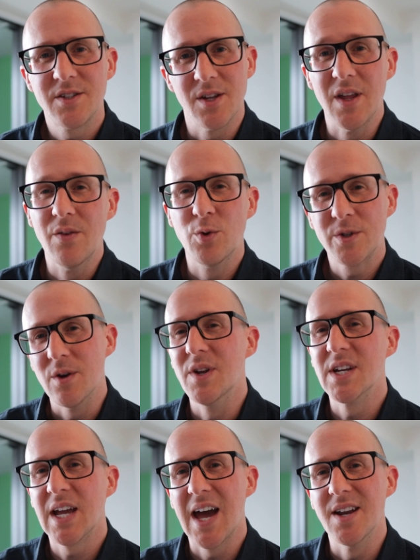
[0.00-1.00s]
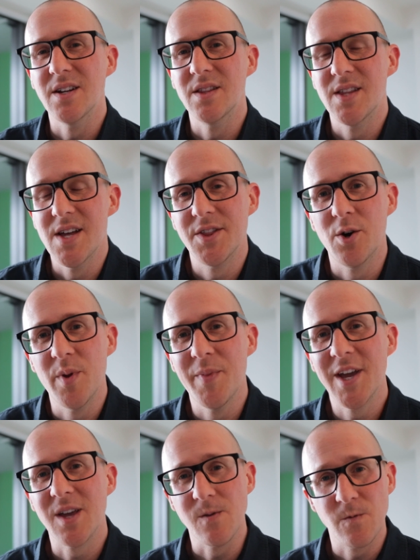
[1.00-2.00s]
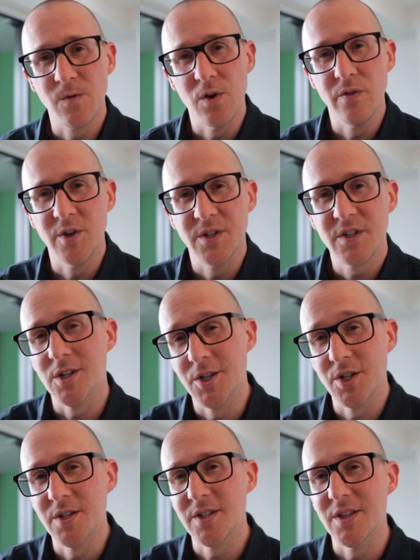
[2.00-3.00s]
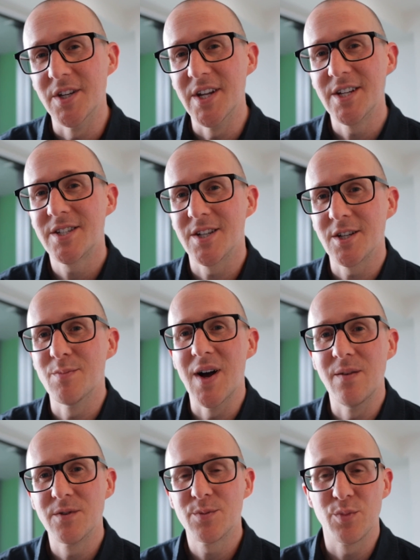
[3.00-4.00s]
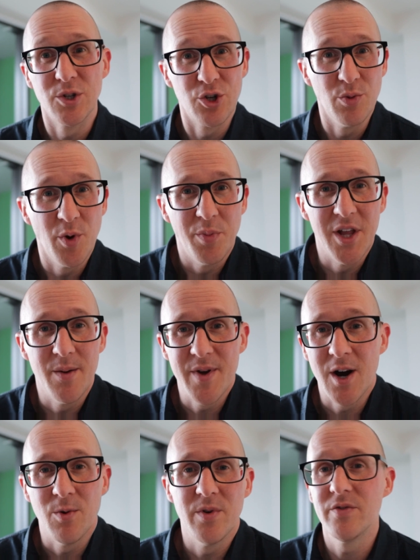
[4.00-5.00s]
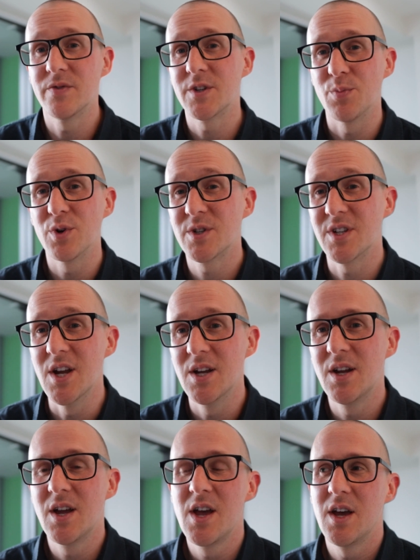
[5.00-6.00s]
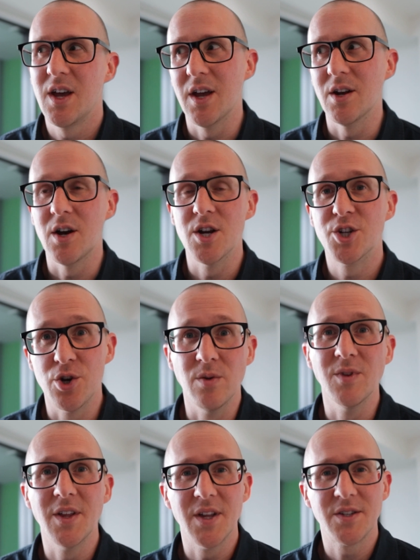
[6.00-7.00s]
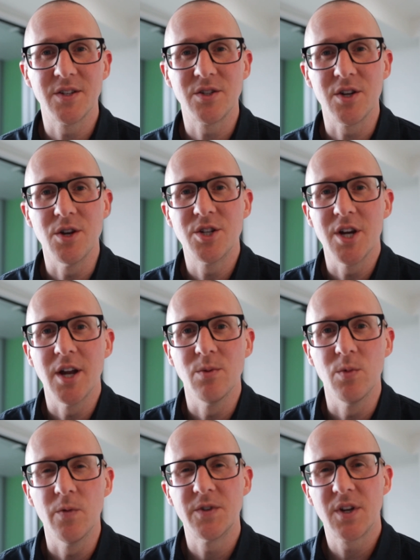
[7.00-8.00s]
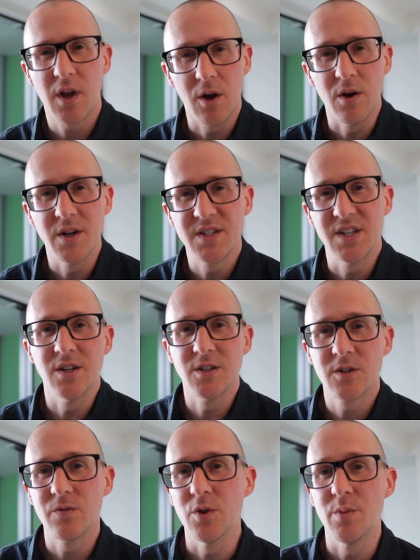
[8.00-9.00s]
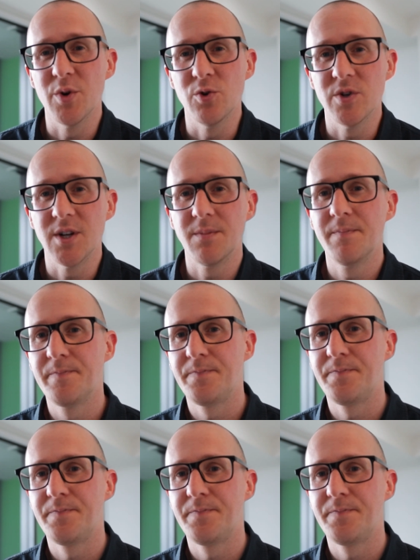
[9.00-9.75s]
So they've also indicated that they'll be making further decisions in the next 6 months, presumably about whether to proceed, and I assume that that's associated with securing tenants for the building.